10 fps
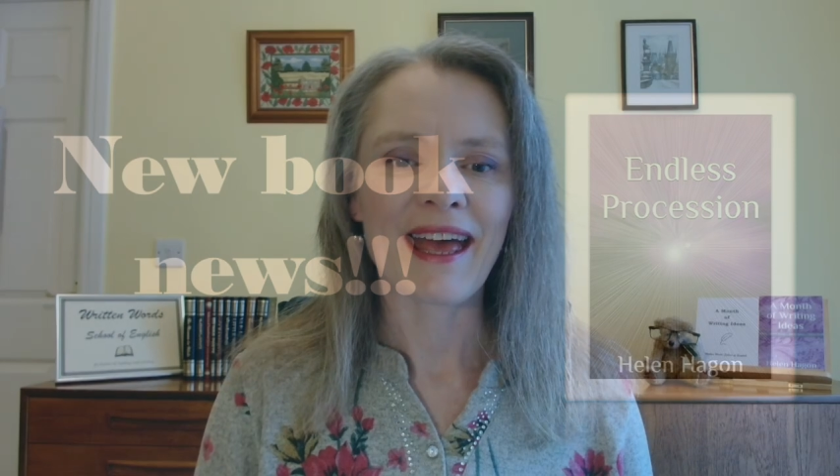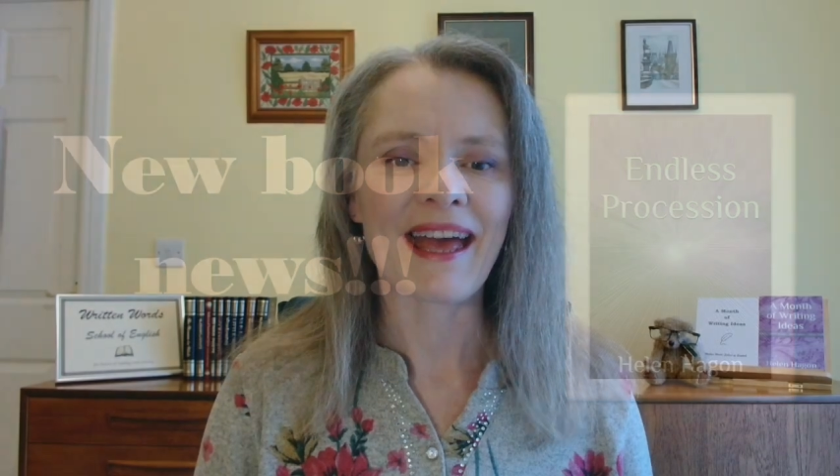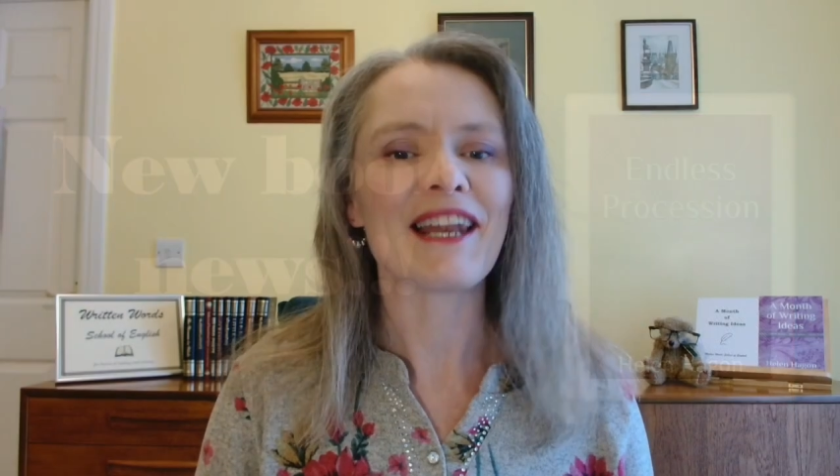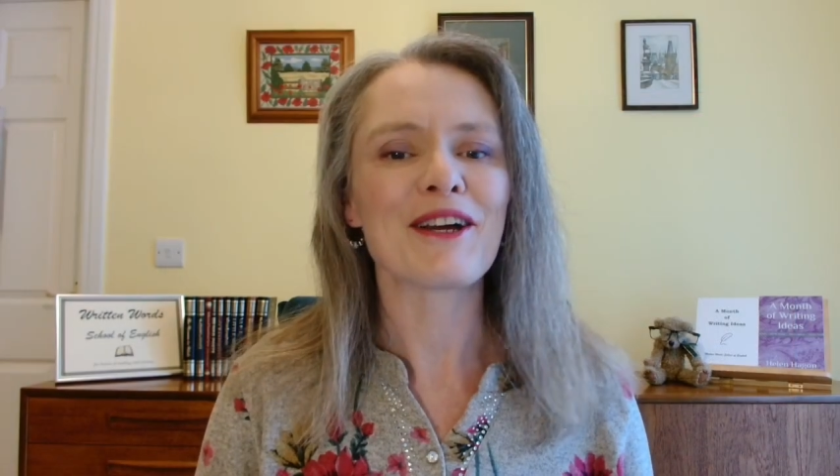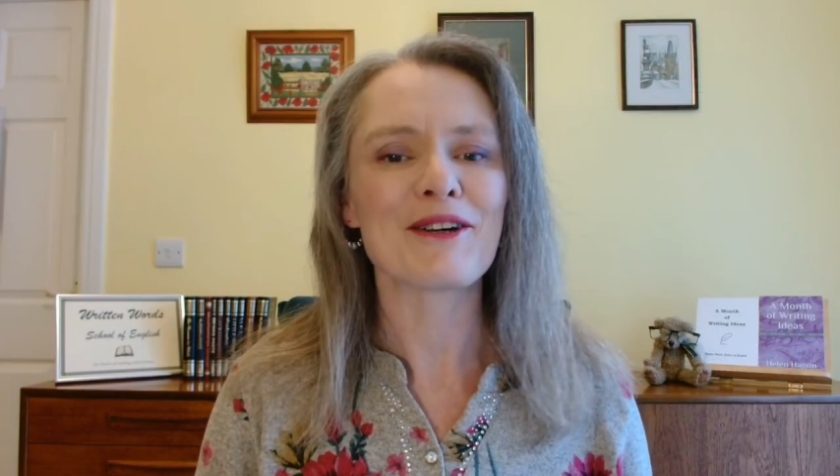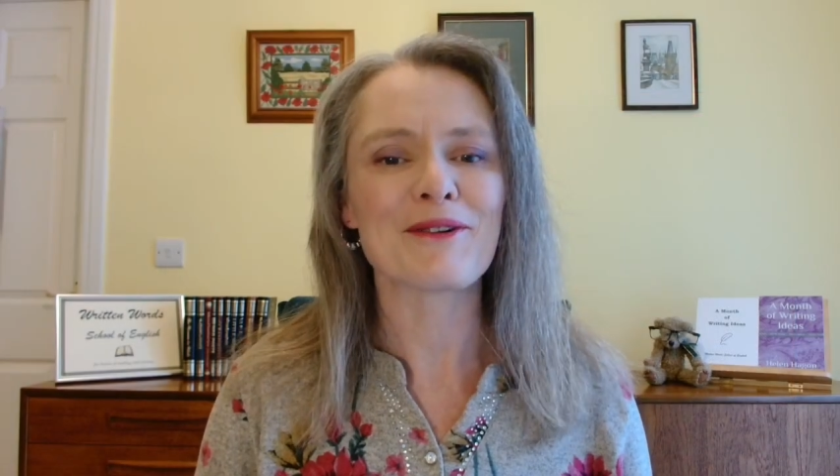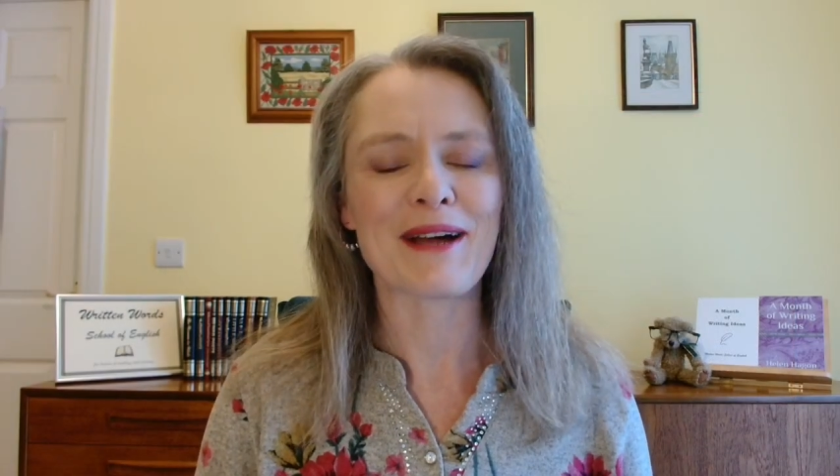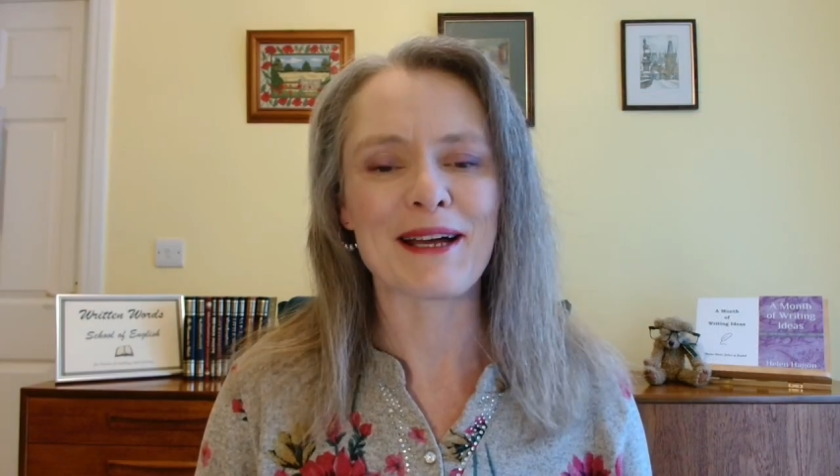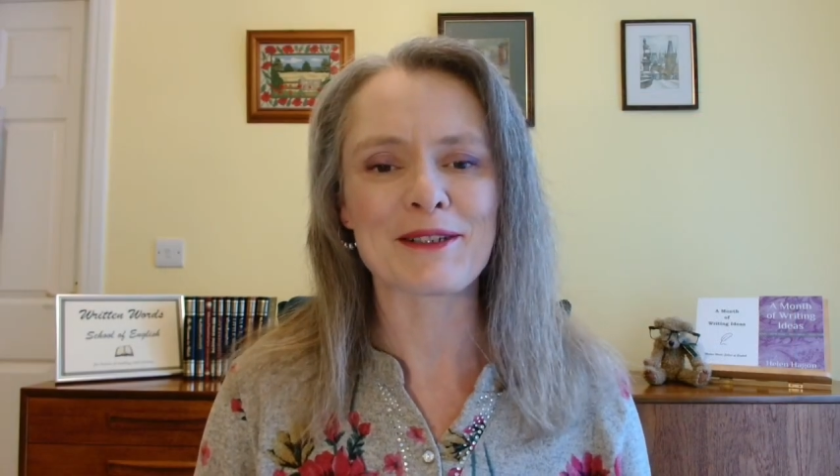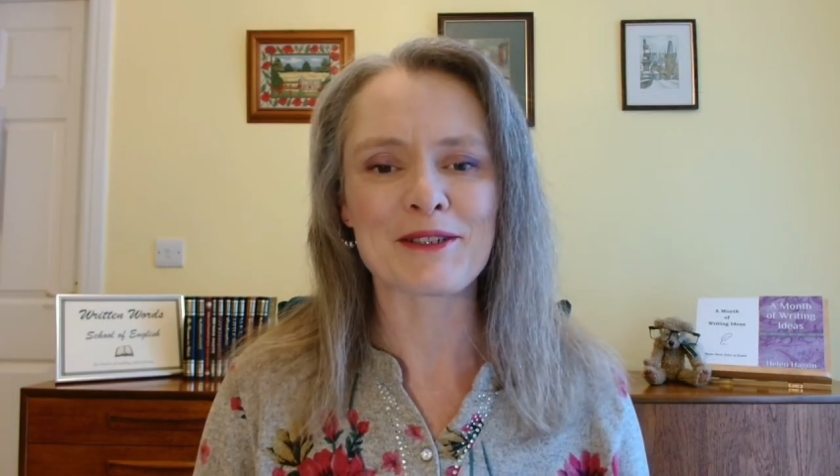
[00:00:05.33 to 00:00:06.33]
Hello
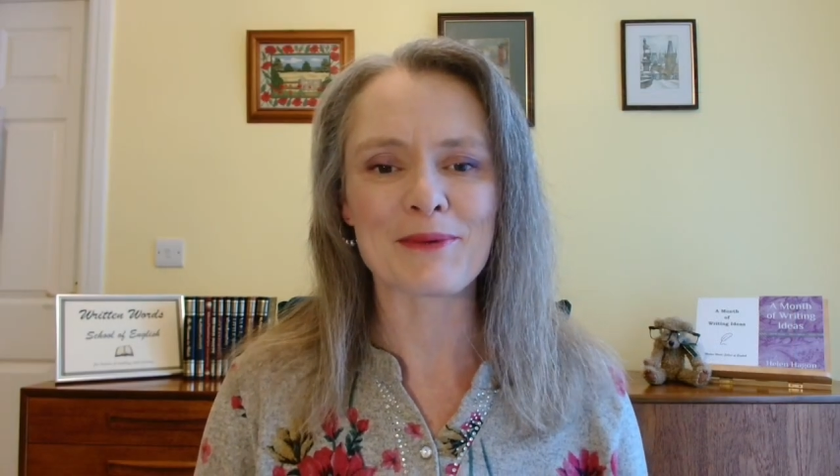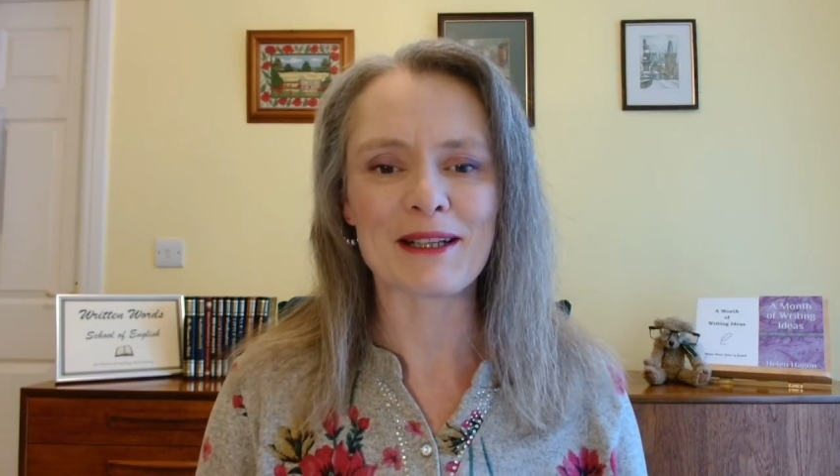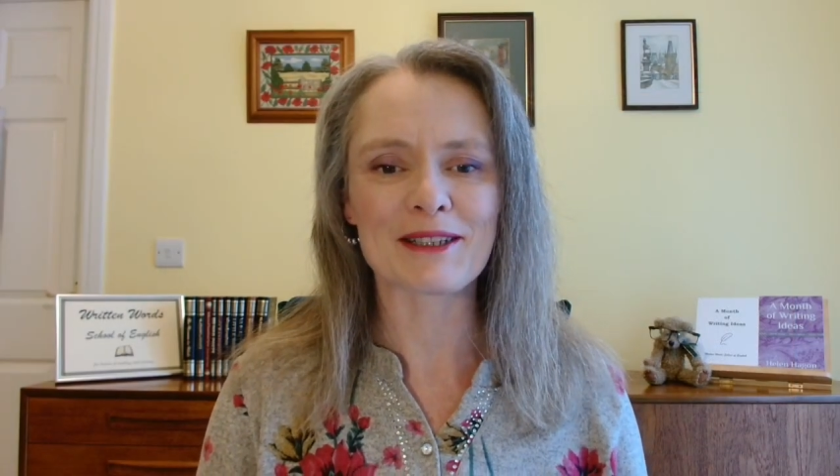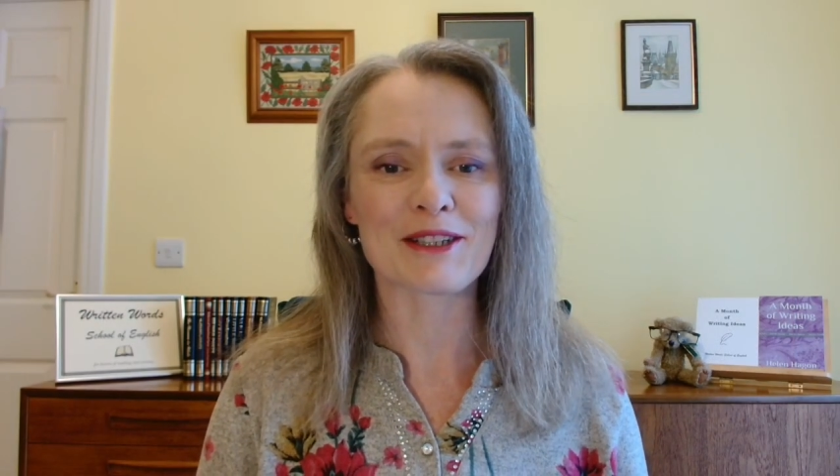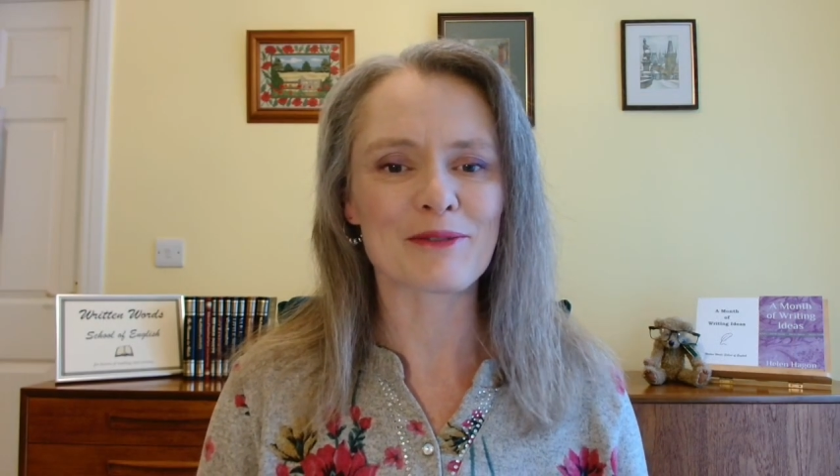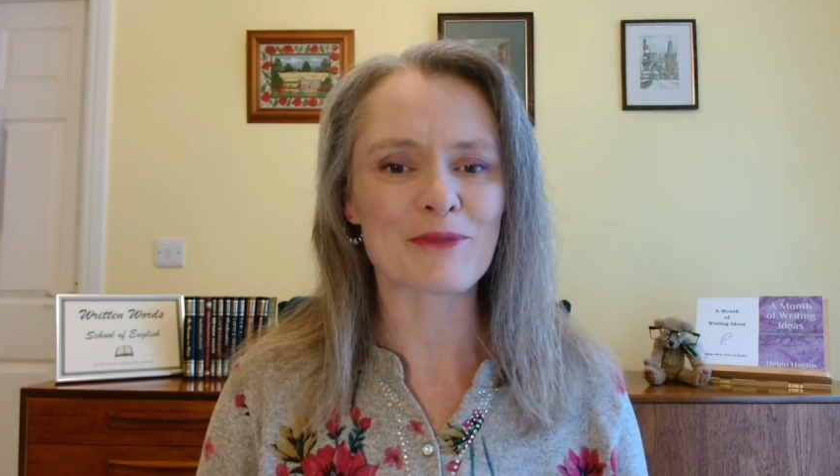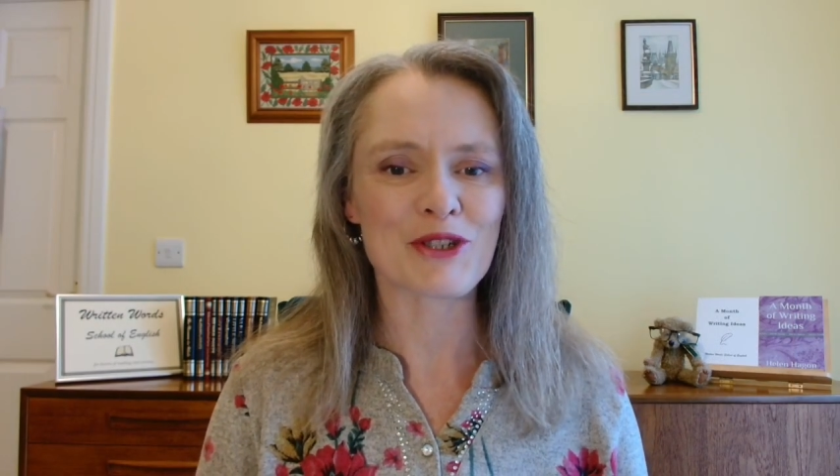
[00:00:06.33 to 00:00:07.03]
and welcome